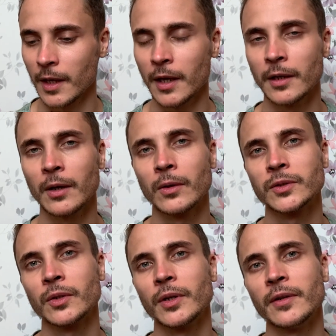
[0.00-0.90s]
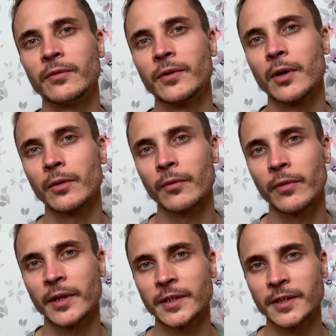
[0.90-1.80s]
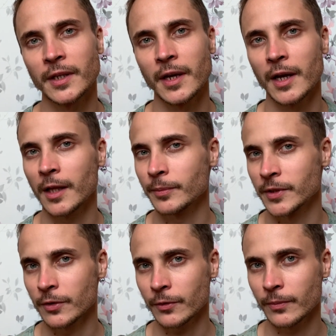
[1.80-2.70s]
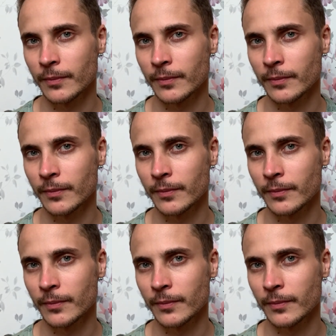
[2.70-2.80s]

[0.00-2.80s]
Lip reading: And also, if none of this helps you,